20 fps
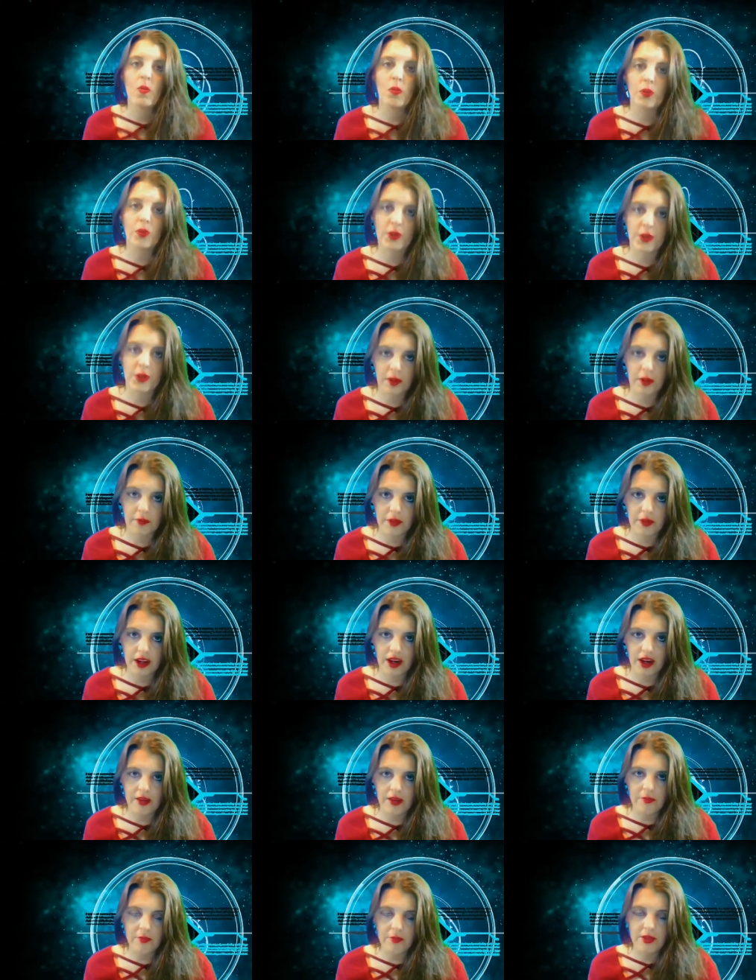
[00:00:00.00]
Well,
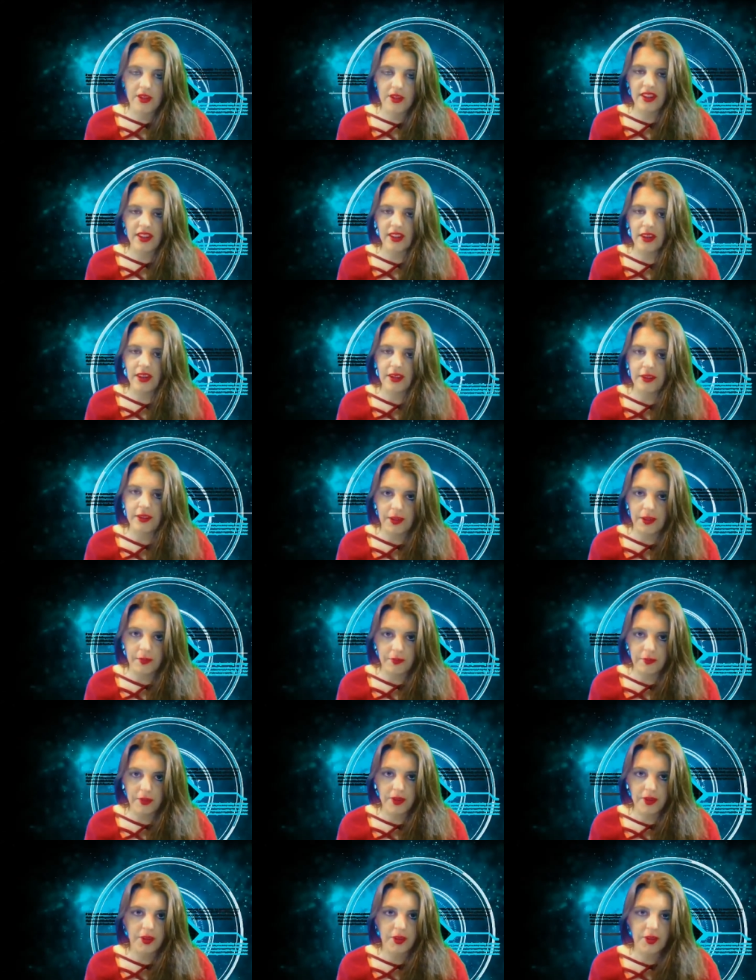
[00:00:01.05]
sometimes in the
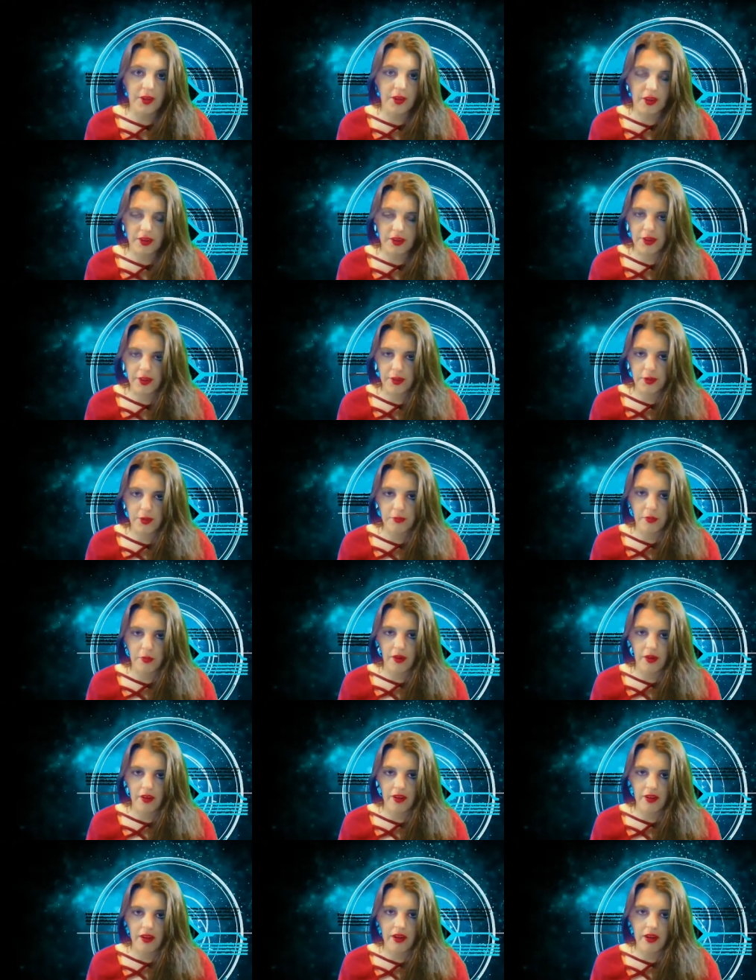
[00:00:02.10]
deepest, darkest
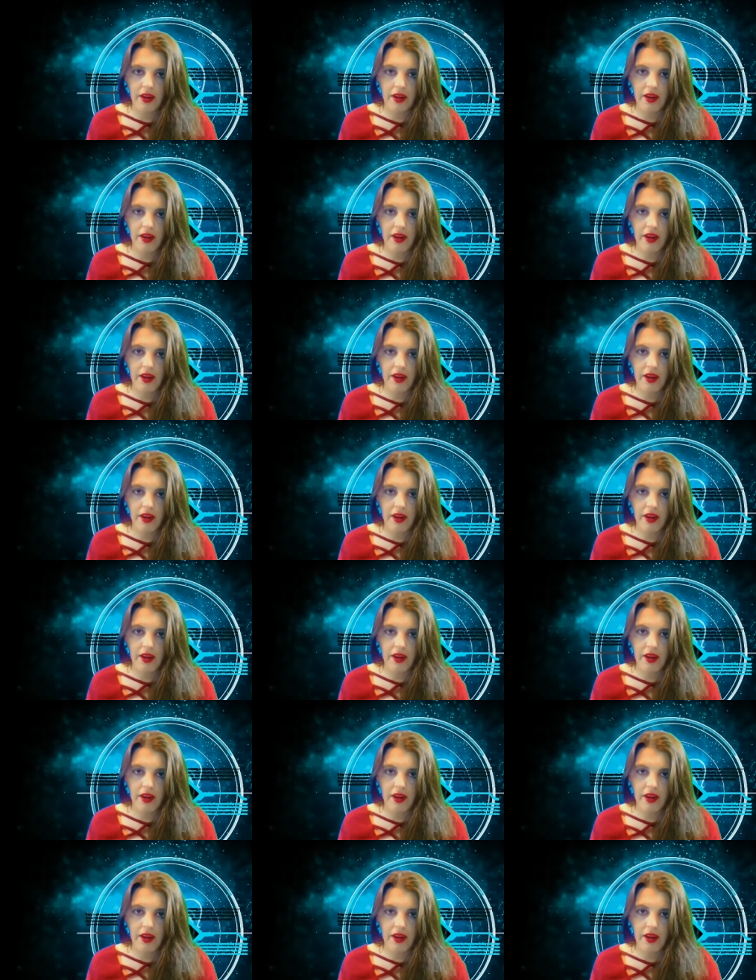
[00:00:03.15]
part